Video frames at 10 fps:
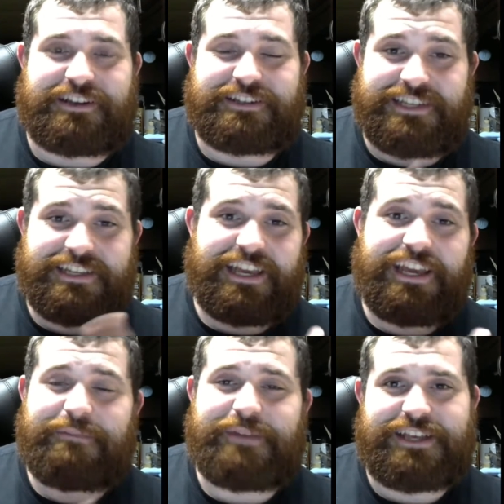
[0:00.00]
he
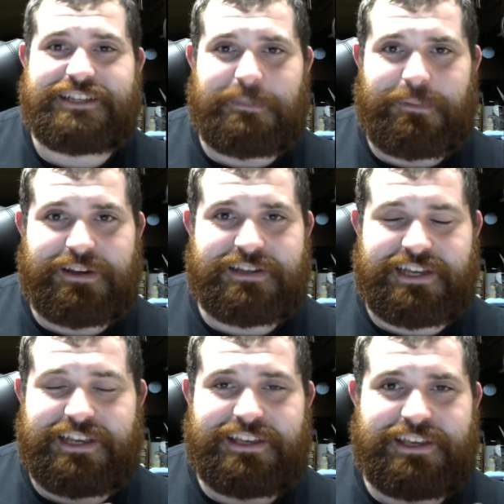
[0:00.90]
can be. He's a pretty
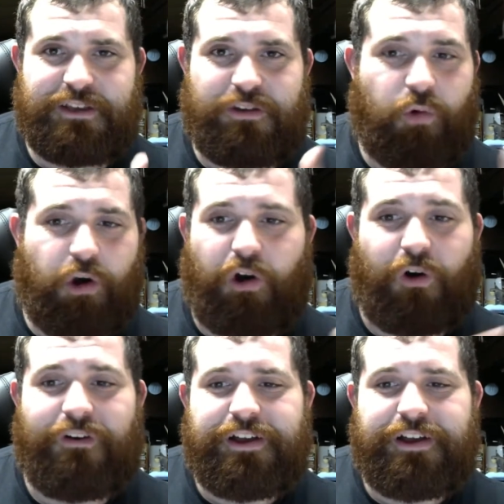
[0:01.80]
tanky wall.